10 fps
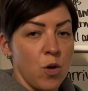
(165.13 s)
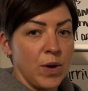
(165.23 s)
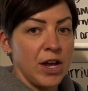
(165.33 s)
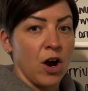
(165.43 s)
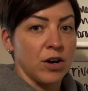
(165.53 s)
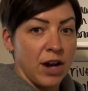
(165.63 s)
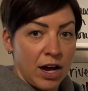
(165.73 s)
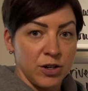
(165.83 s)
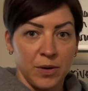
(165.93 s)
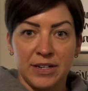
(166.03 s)
we are
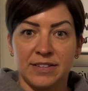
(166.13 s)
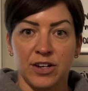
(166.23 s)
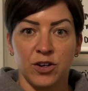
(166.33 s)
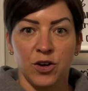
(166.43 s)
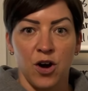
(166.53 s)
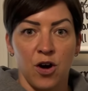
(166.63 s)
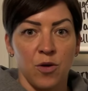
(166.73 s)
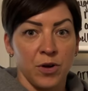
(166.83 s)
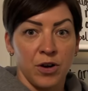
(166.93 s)
not going to send her home.